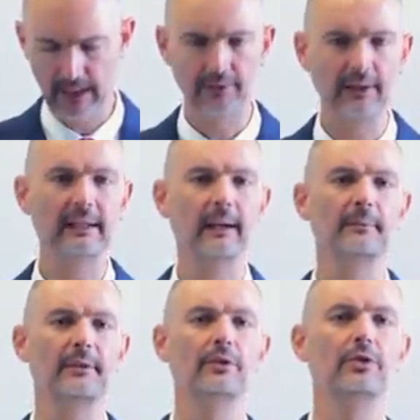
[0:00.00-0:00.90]
It really
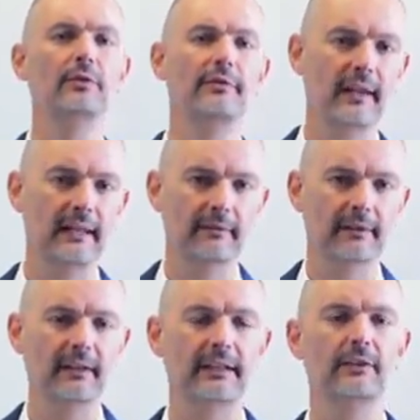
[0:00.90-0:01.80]
comes in two
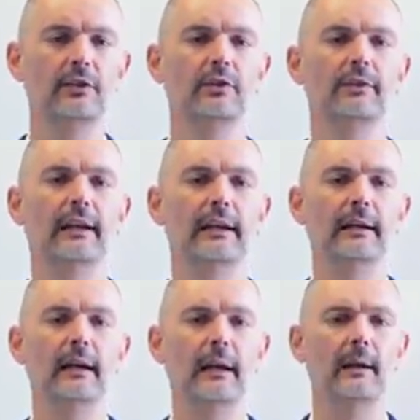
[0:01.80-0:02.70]
flavors. Let's use
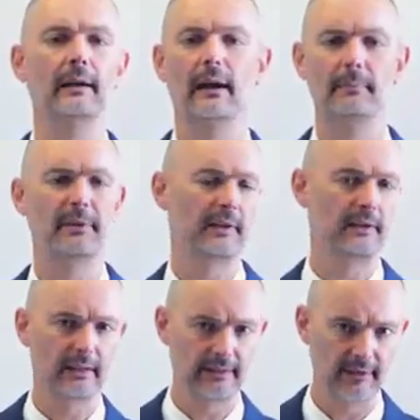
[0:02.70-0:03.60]
a
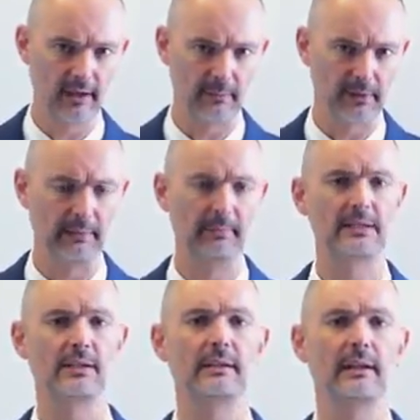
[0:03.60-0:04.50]
hypothetical example.
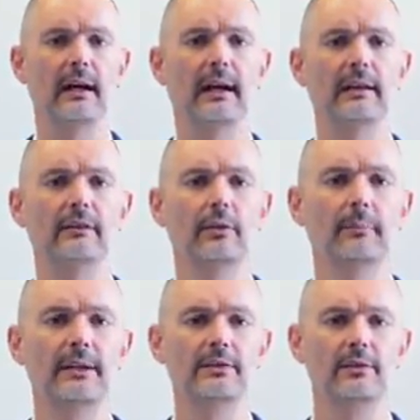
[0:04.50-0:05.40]
Imagine I
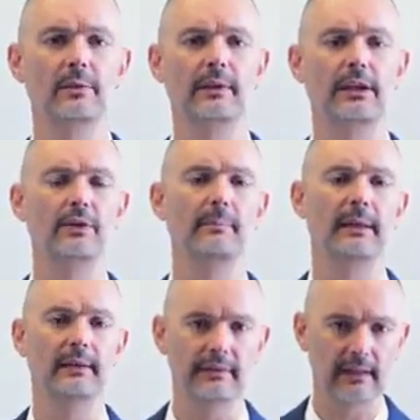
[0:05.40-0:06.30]
took patients with acute
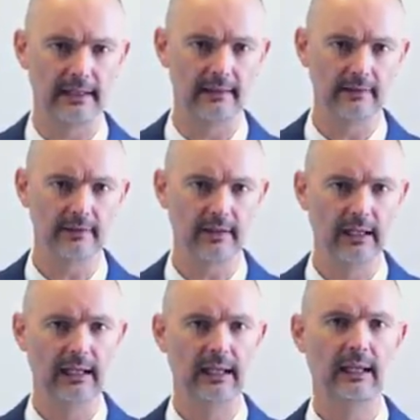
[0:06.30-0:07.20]
appendicitis
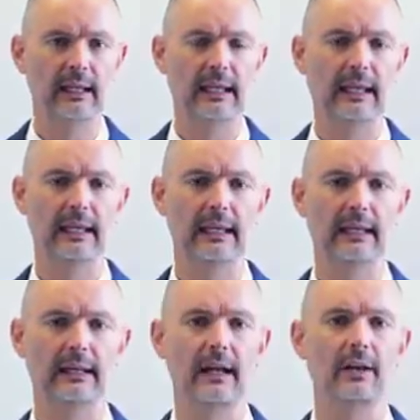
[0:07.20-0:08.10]

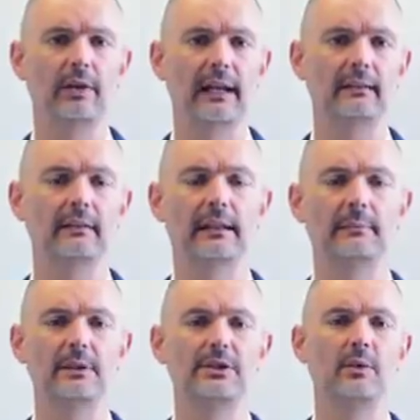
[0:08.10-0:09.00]
and I look at their
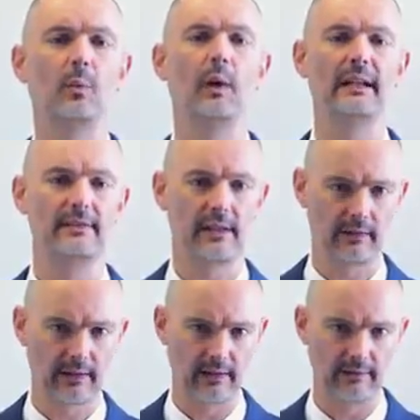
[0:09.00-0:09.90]
admission white
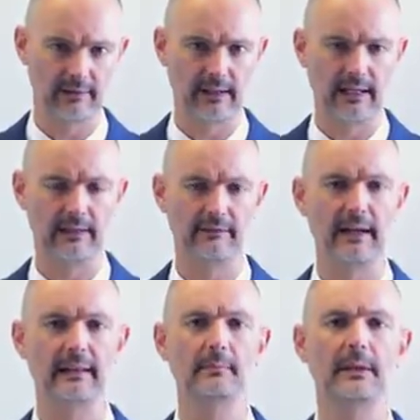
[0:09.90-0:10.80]
cell count and I
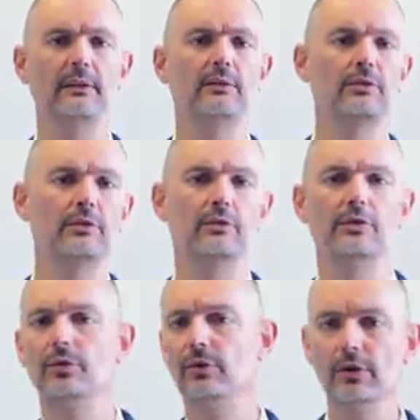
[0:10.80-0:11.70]
divide them into
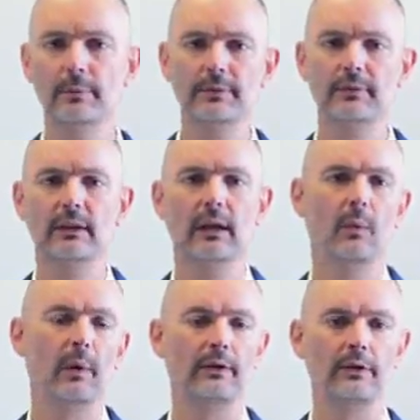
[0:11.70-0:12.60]
two groups.
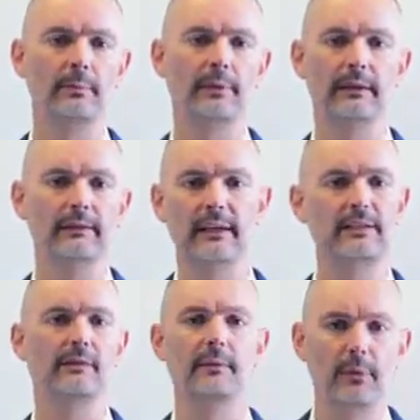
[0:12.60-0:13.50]
One group is
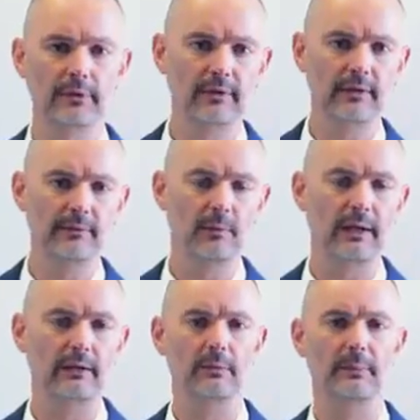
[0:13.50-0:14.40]
HIV positive,
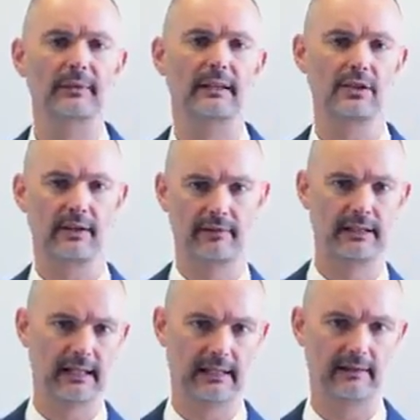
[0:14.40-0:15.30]
one group is HIV
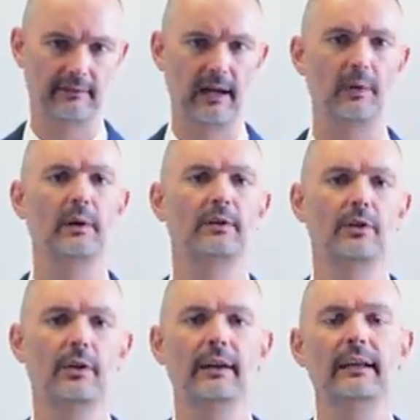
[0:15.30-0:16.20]
negative. I want
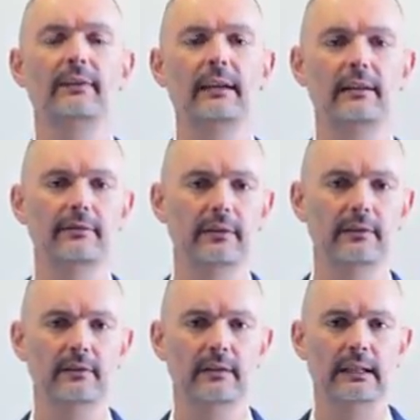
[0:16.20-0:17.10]
to know, is there a
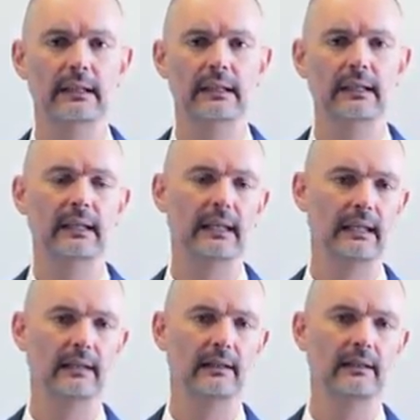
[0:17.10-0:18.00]
difference
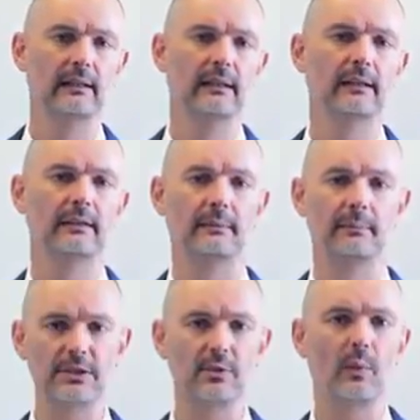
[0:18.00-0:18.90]
in the
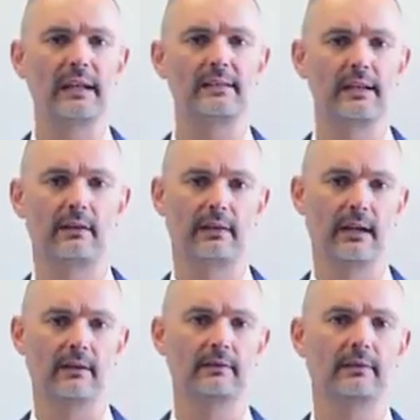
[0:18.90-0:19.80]
admission white cell
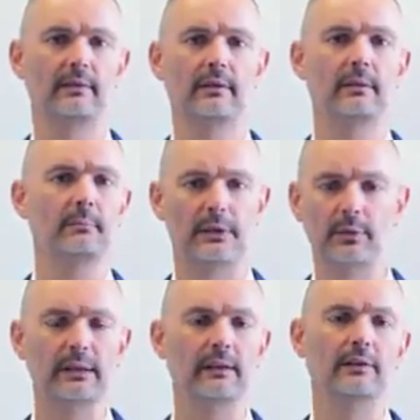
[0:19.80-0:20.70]
count
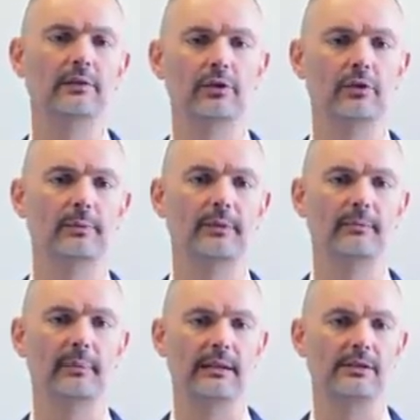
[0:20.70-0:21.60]
between those two groups
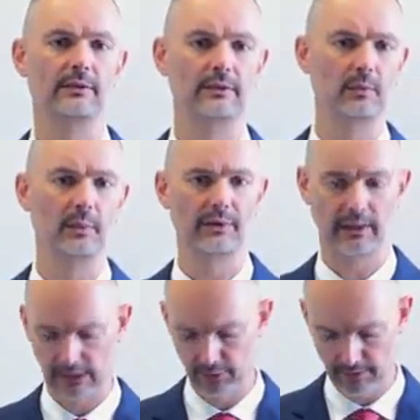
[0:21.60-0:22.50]
of patients with
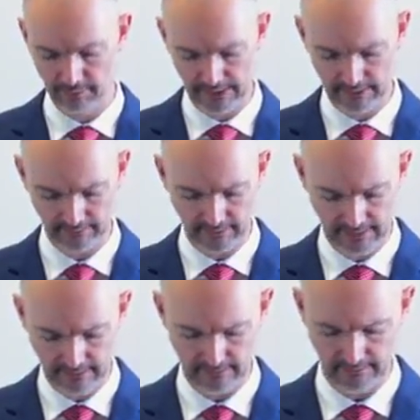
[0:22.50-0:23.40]
acute
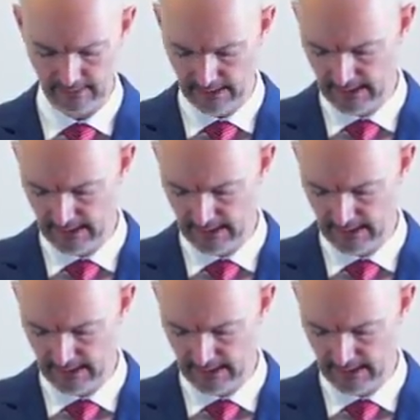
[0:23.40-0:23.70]
appendicitis?